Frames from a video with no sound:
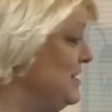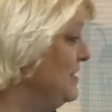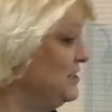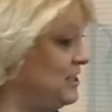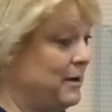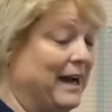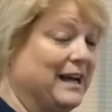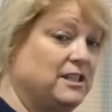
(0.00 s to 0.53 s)

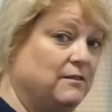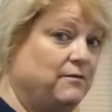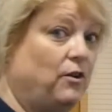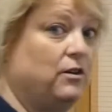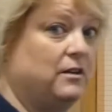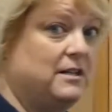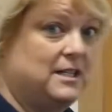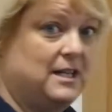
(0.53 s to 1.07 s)
So as a
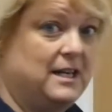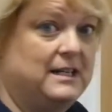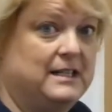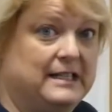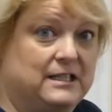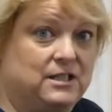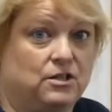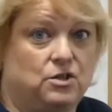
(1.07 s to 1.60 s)
volunteer
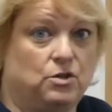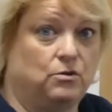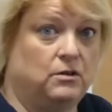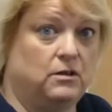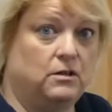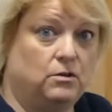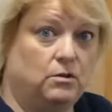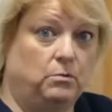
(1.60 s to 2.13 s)
needs the
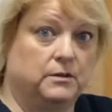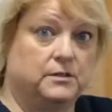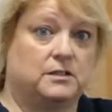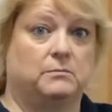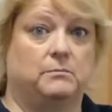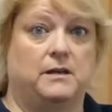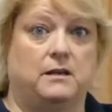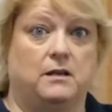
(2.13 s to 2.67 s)
toilet or wants
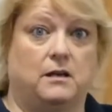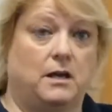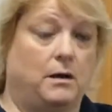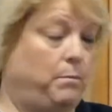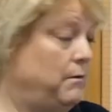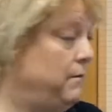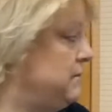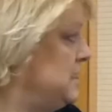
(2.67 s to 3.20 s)
to make a
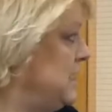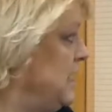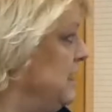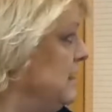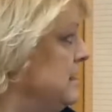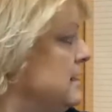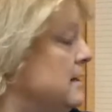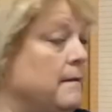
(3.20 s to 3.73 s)
cup of tea,